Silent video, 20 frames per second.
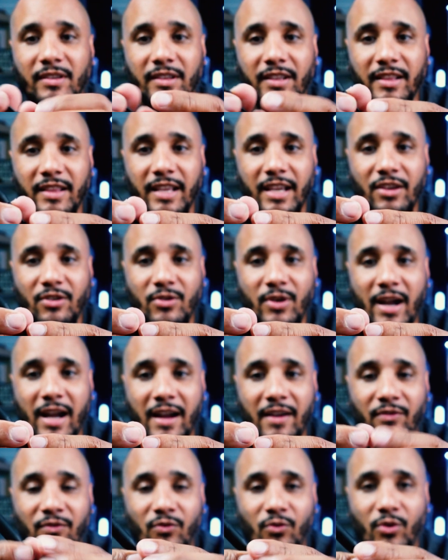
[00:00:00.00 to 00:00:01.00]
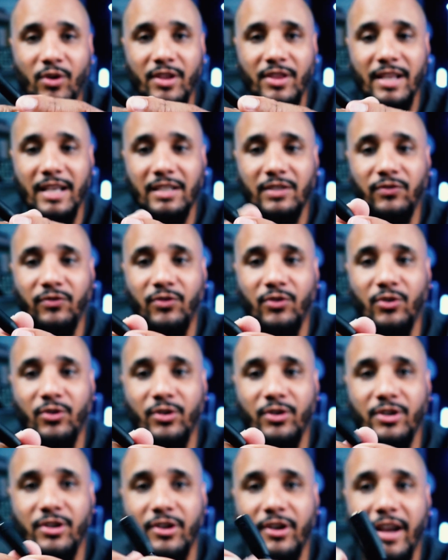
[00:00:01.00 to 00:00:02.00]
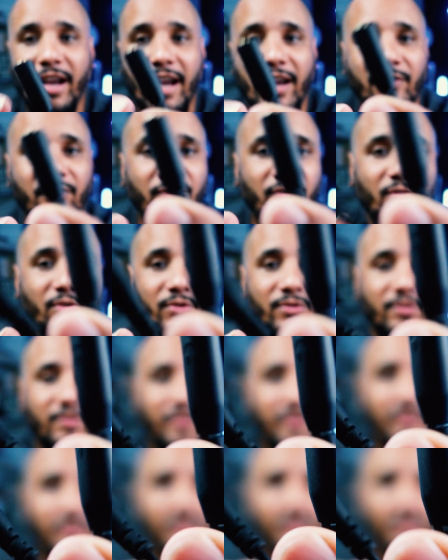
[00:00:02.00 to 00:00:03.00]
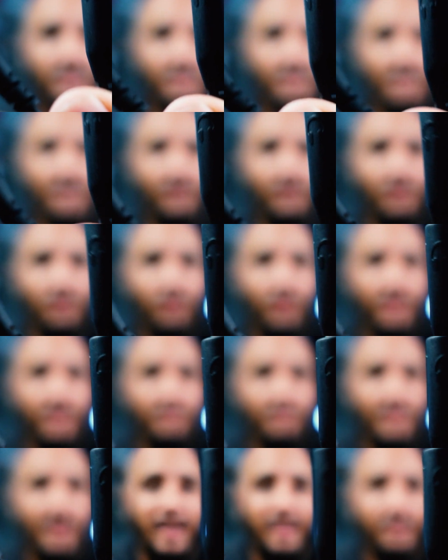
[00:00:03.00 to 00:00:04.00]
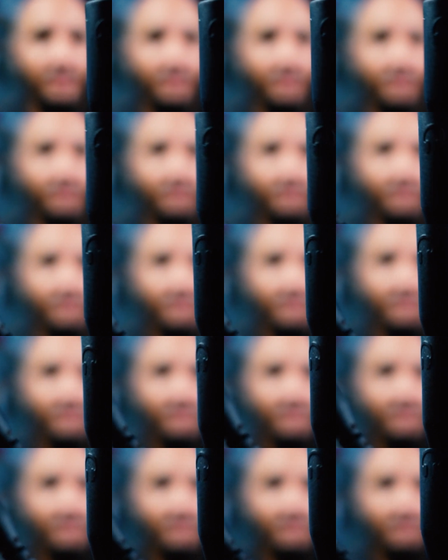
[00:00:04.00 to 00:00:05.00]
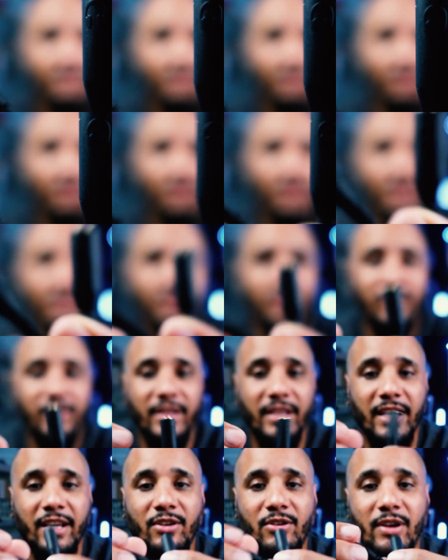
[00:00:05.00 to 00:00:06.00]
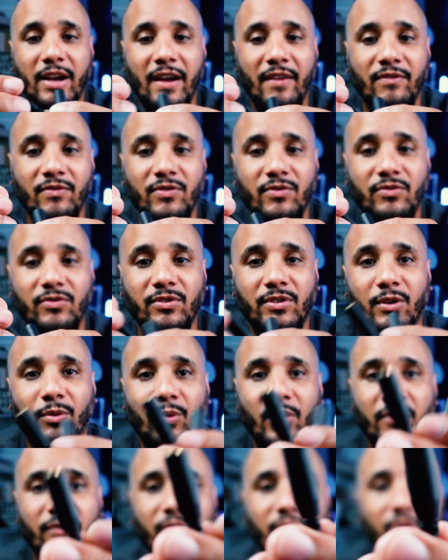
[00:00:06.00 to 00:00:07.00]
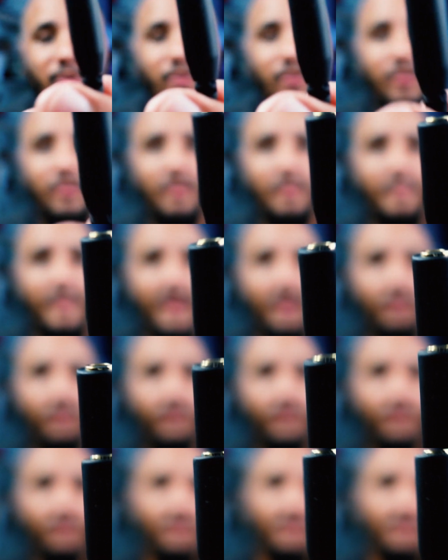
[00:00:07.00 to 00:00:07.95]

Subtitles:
and then you have one that's for your headphone if you want to monitor your audio, and then you have the one for the microphone,